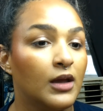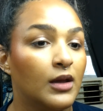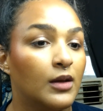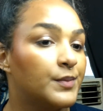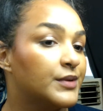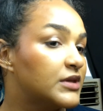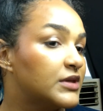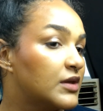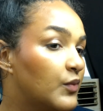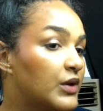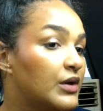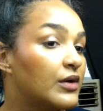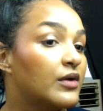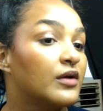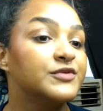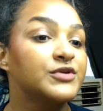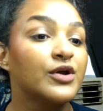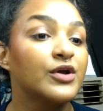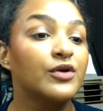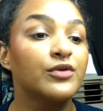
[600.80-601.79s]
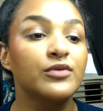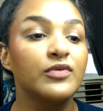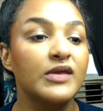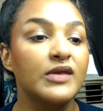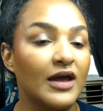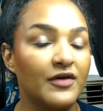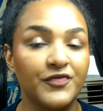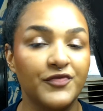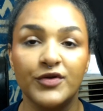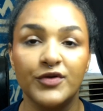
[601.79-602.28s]
but then we don't have to go through the
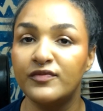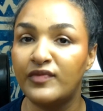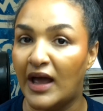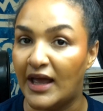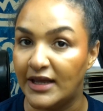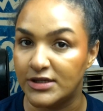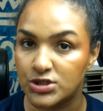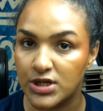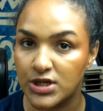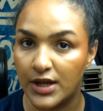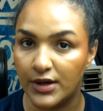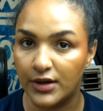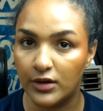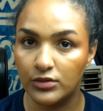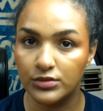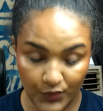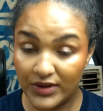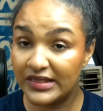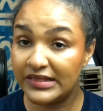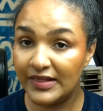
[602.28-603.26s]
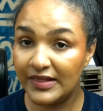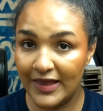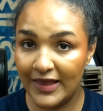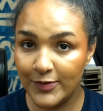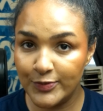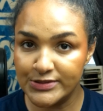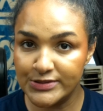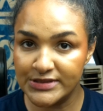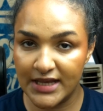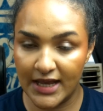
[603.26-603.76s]
effort of eyeshadow. With
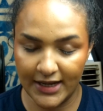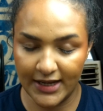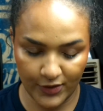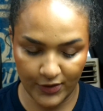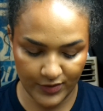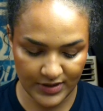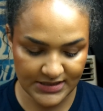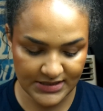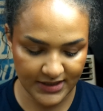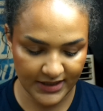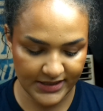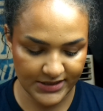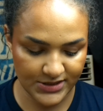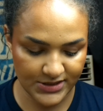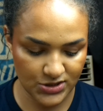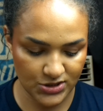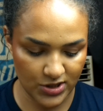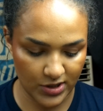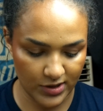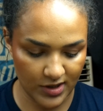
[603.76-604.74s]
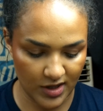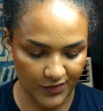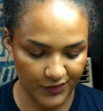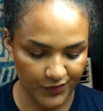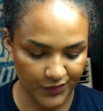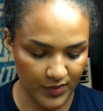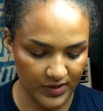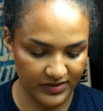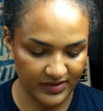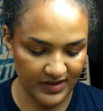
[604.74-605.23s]
lips, I always like to start off
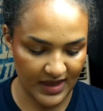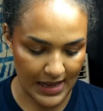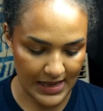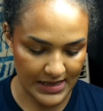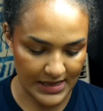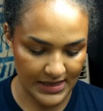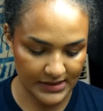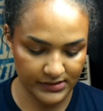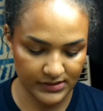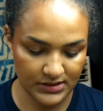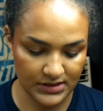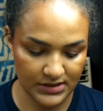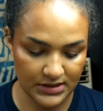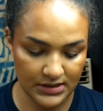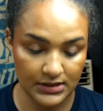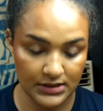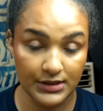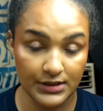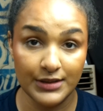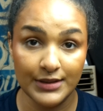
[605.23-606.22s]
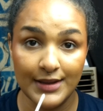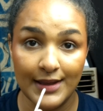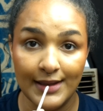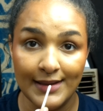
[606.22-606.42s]
with a clean,